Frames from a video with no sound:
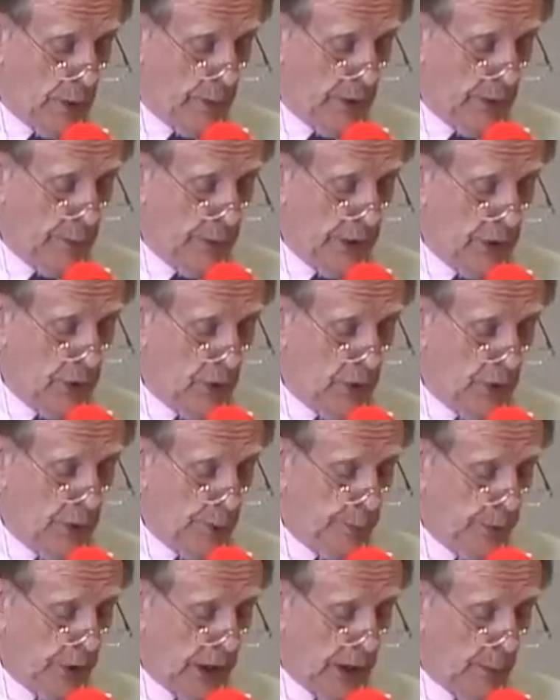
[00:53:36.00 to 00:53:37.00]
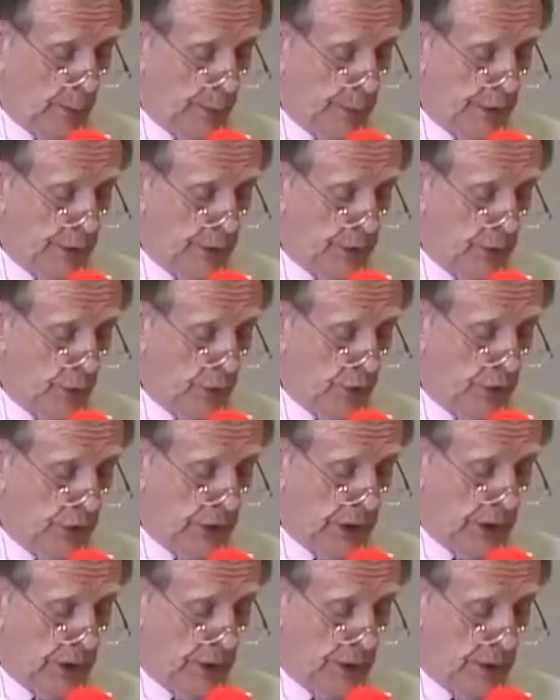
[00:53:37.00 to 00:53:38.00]
women be due to problems
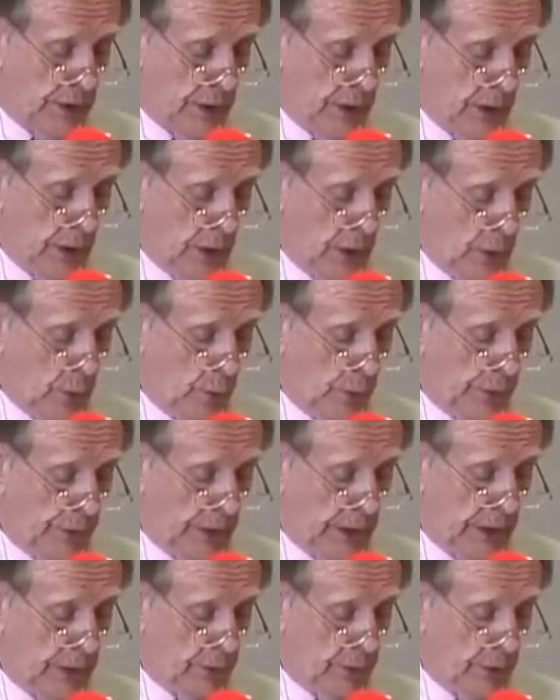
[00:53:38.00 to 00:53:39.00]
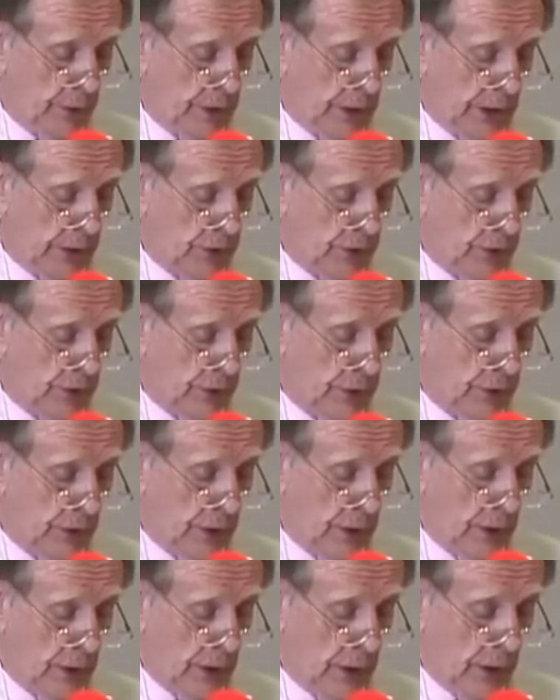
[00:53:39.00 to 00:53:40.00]
associated with the introduction
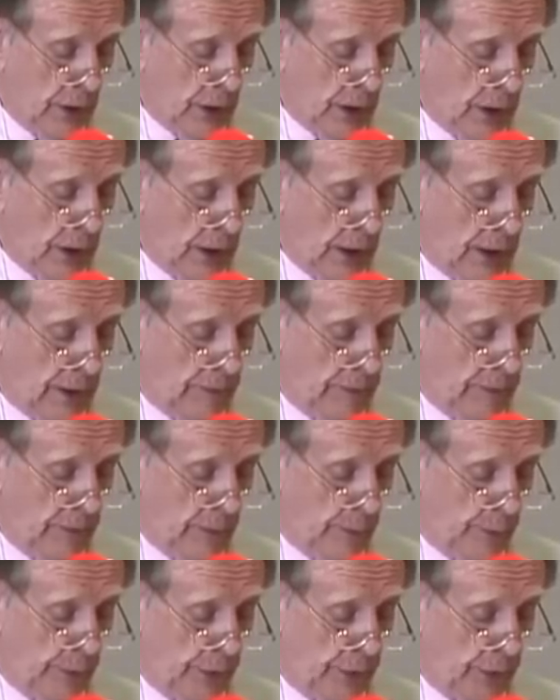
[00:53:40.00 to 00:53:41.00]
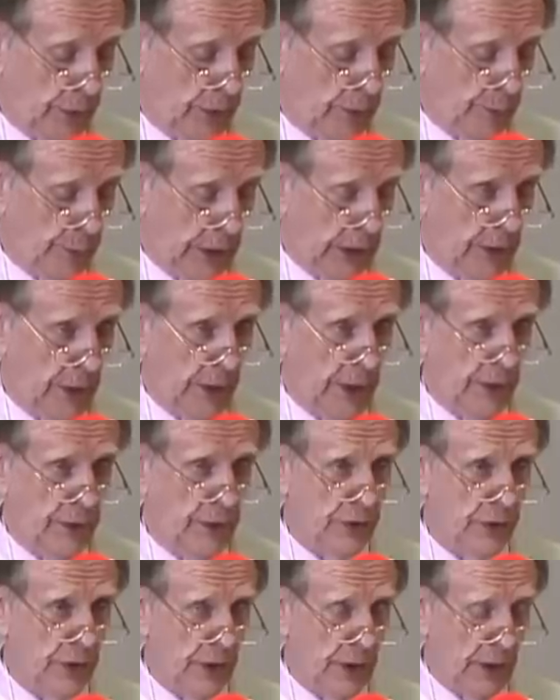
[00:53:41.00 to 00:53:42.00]
of plural
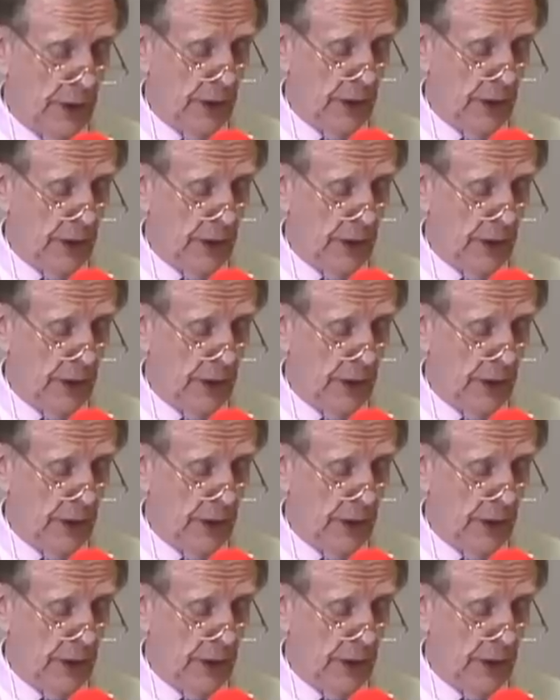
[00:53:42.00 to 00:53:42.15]
marriage?